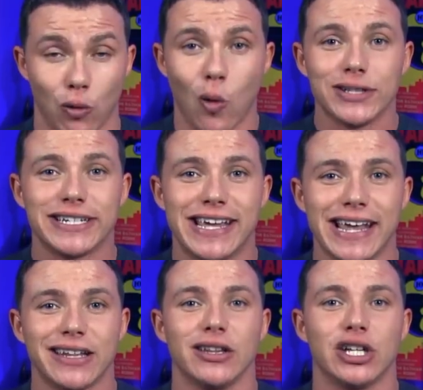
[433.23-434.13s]
And once
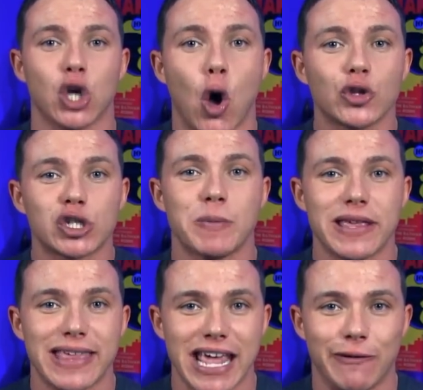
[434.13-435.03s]
again, let's all just
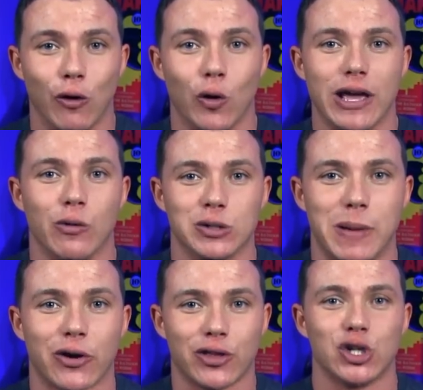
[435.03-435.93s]
be thankful it was
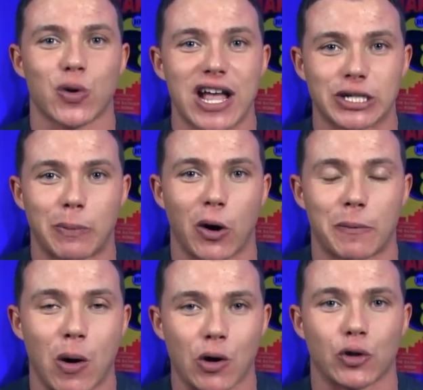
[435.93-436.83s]
better than Jurassic
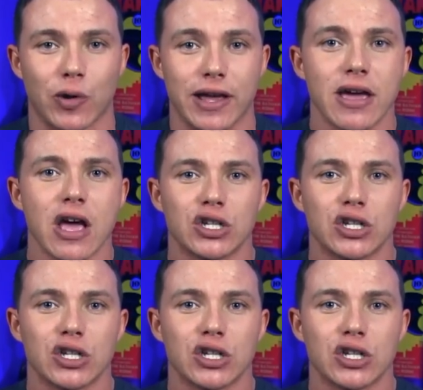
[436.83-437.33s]
Park Part three.